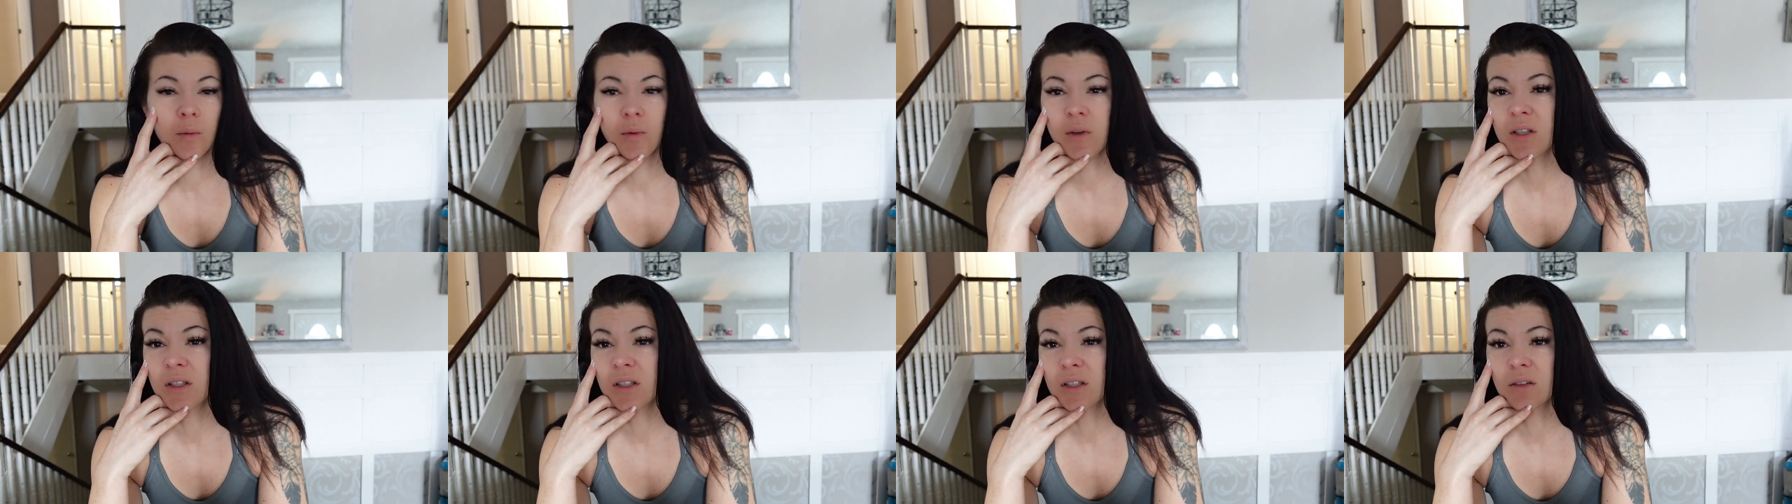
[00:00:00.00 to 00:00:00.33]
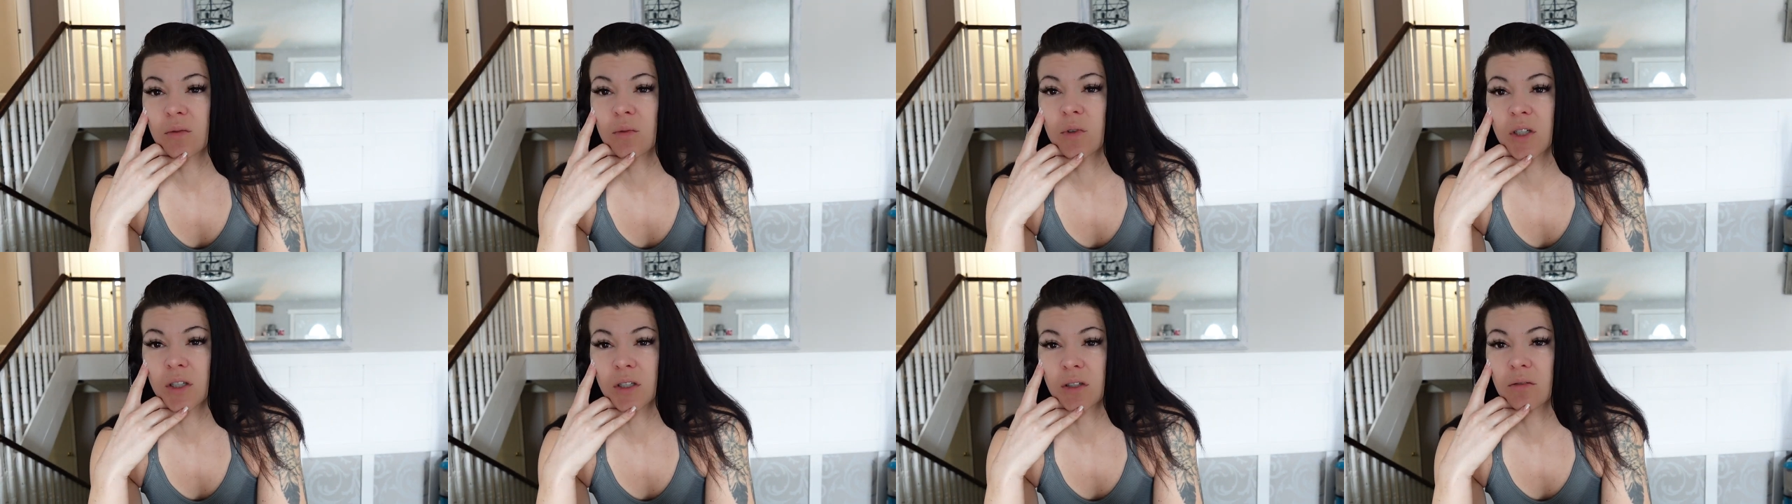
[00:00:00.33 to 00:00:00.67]

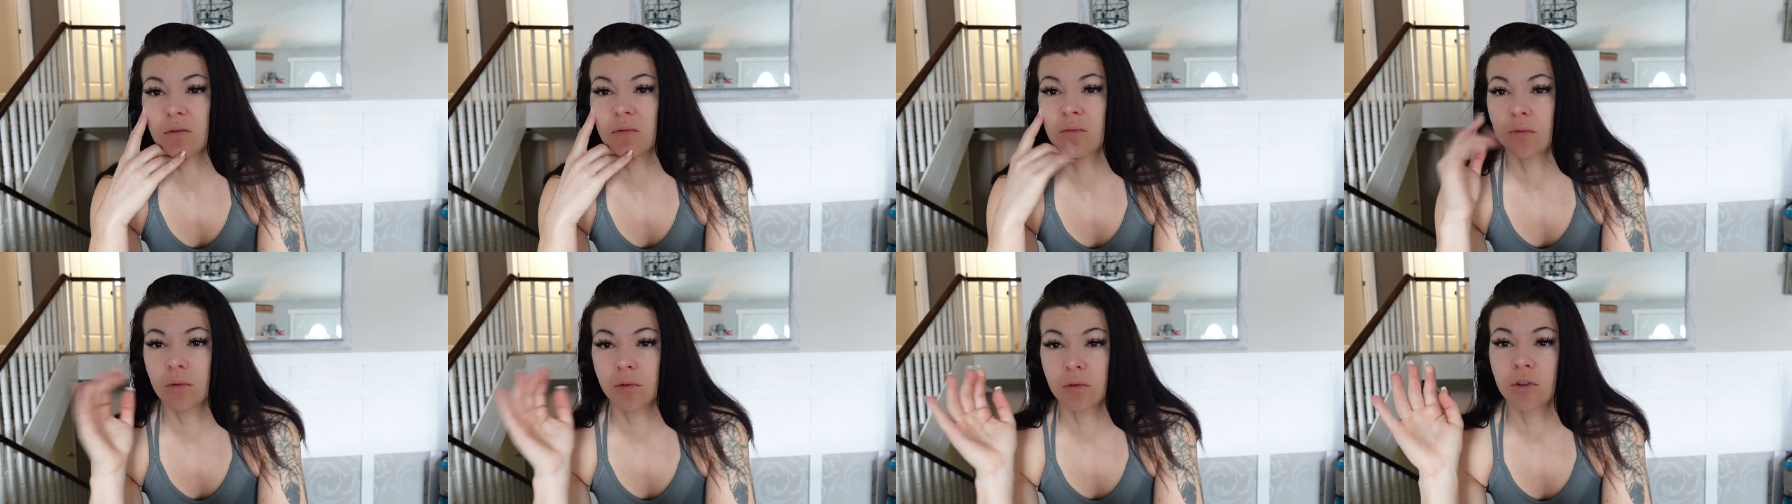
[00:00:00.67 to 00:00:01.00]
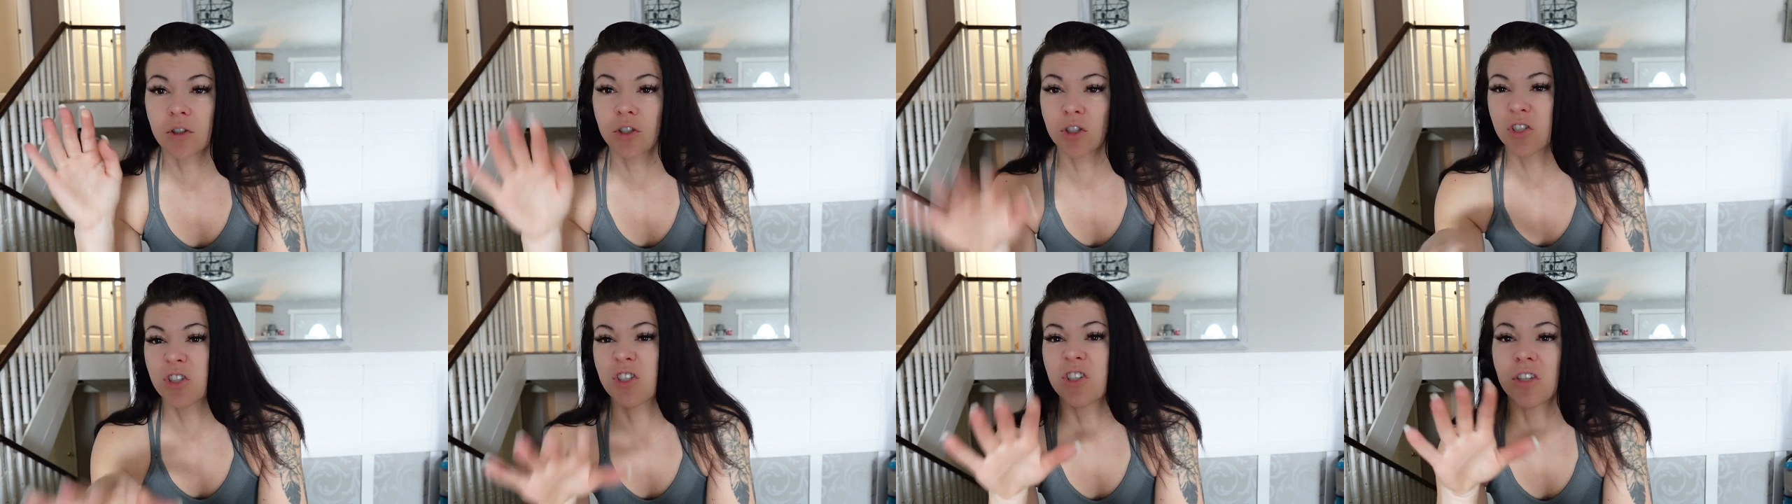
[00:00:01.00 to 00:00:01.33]
we
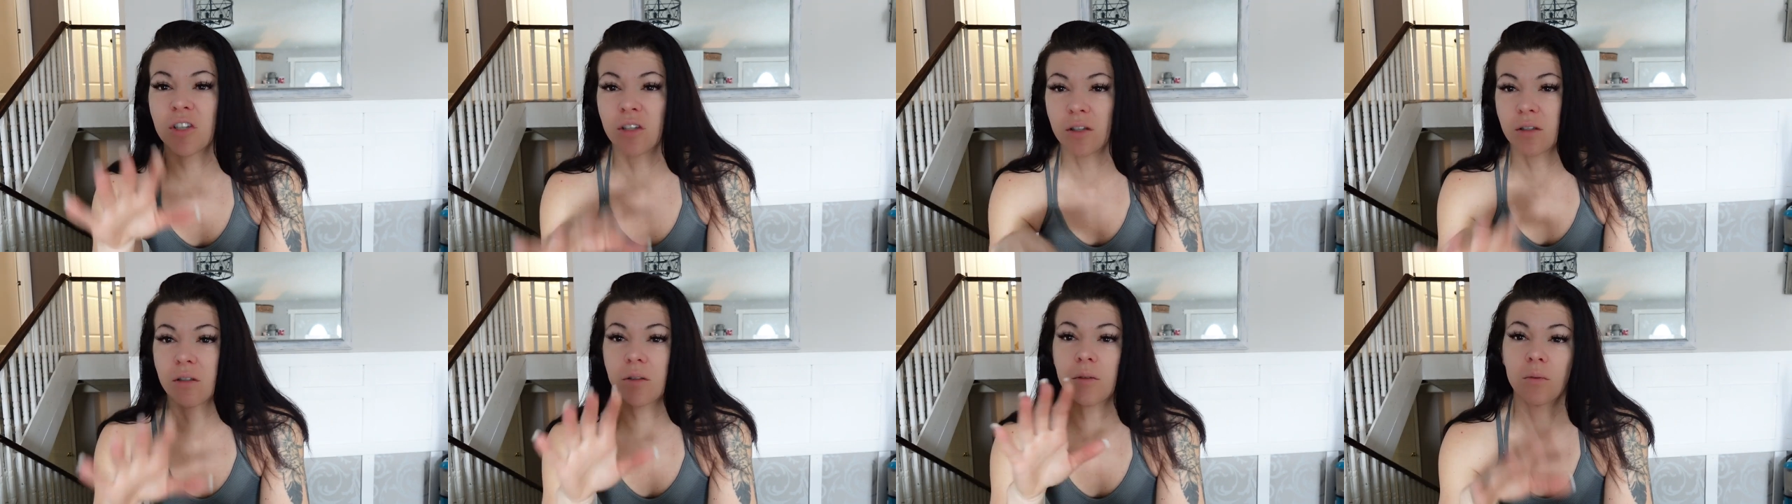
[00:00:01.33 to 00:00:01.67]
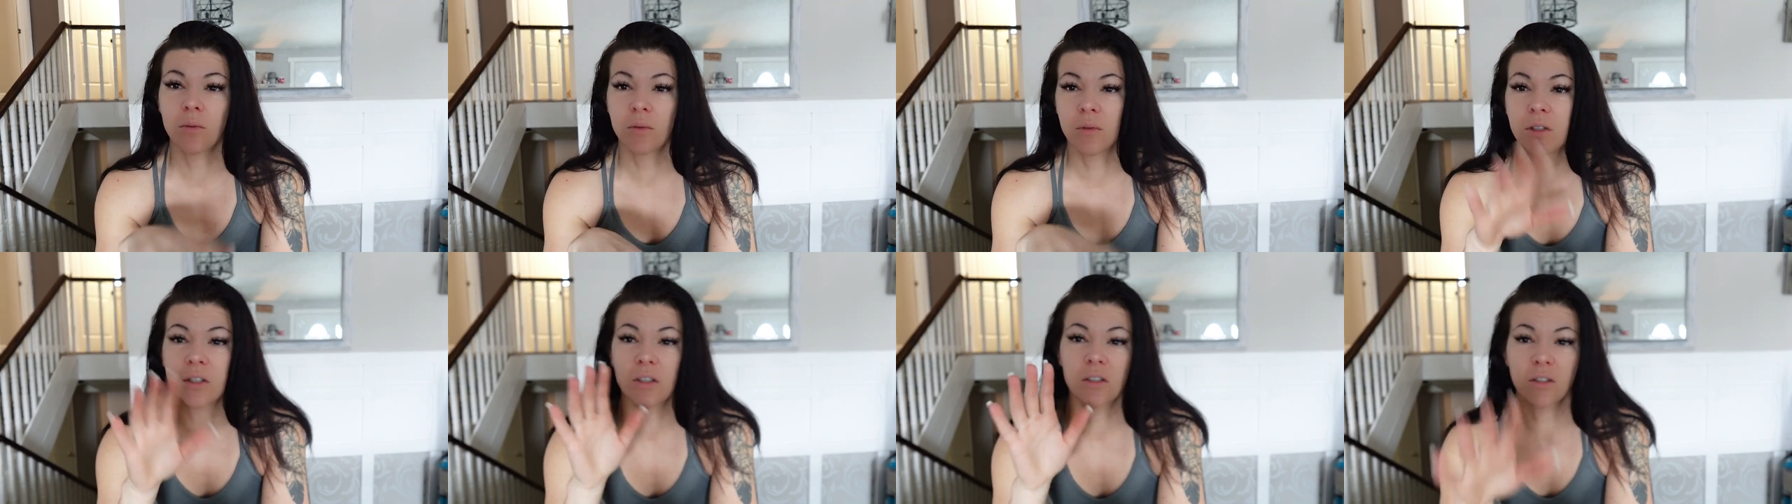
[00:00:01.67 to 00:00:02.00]

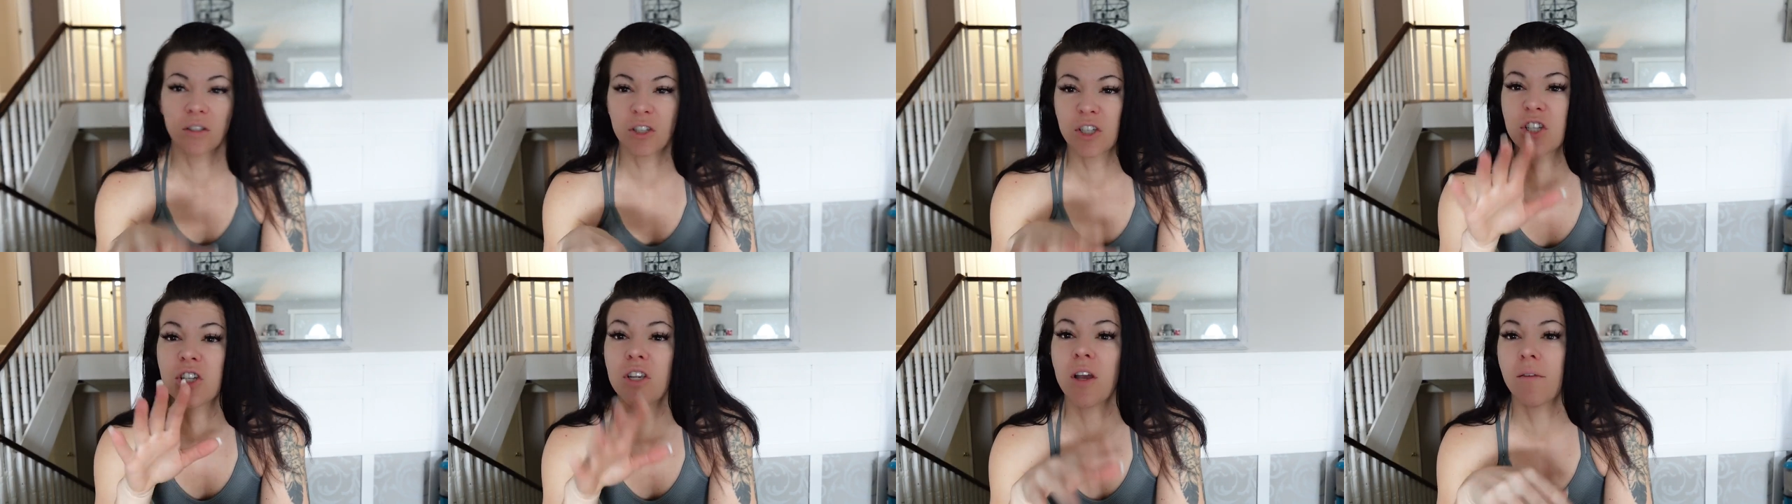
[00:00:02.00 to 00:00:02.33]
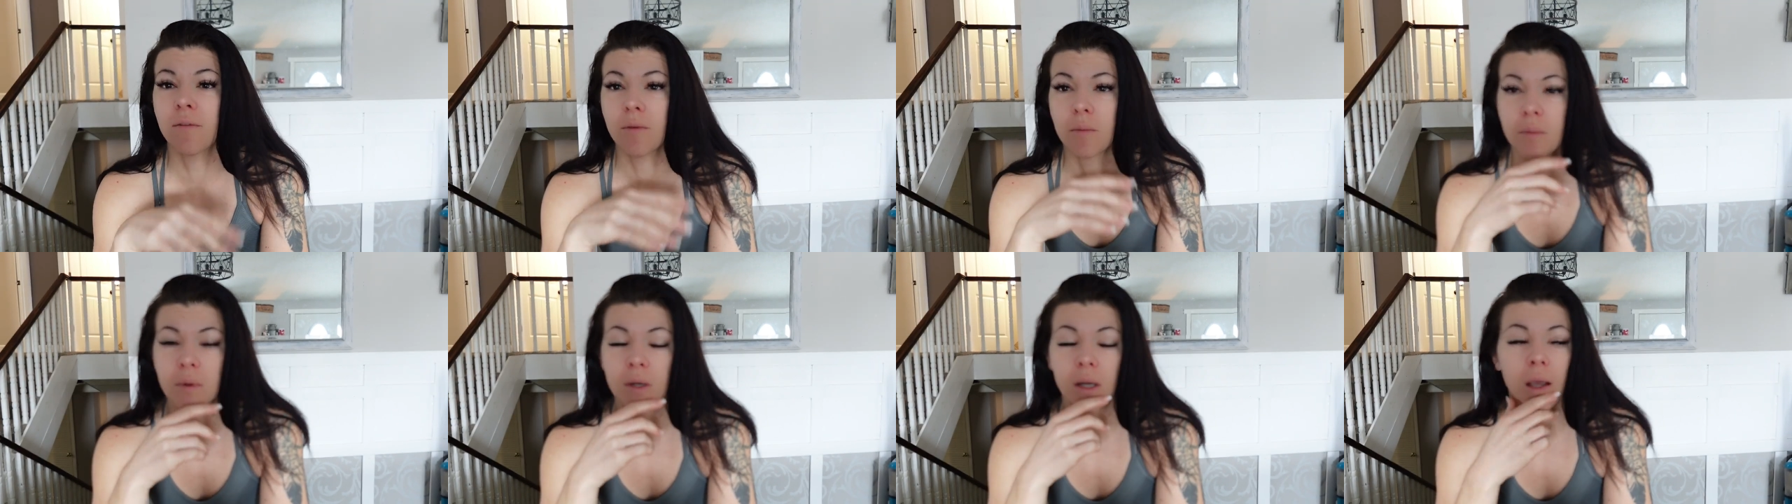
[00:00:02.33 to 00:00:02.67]
shove
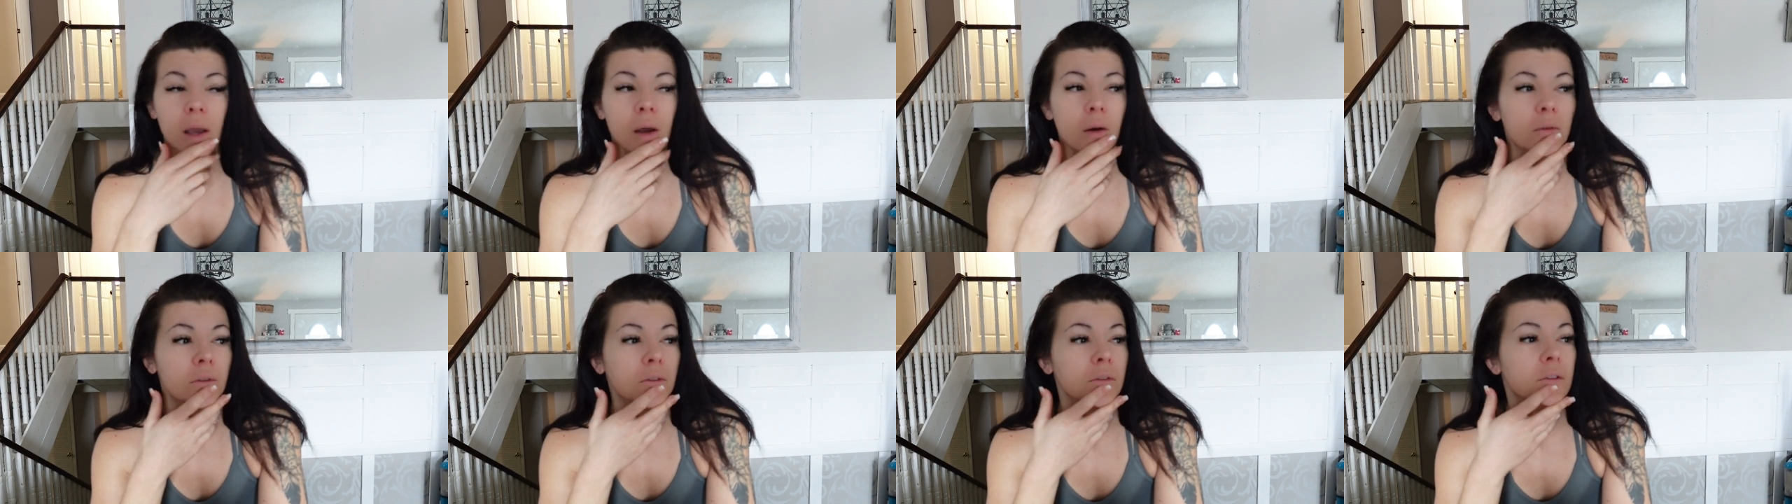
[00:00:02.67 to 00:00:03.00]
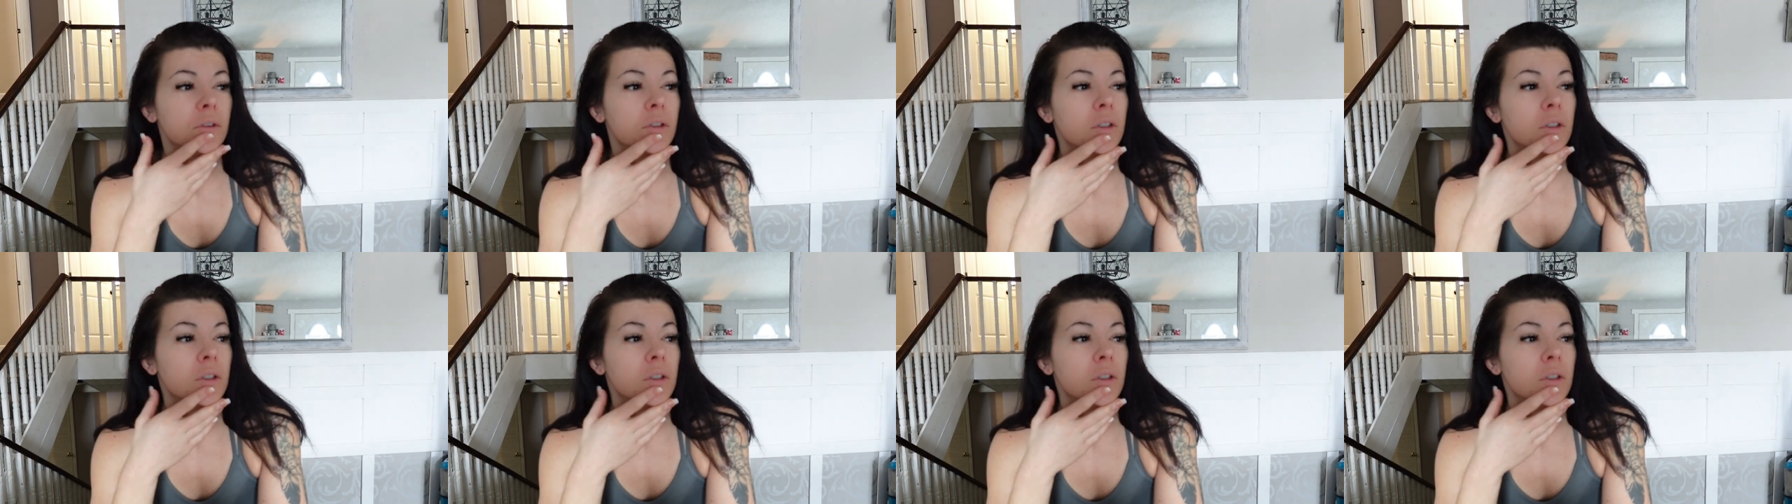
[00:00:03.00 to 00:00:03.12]
them down.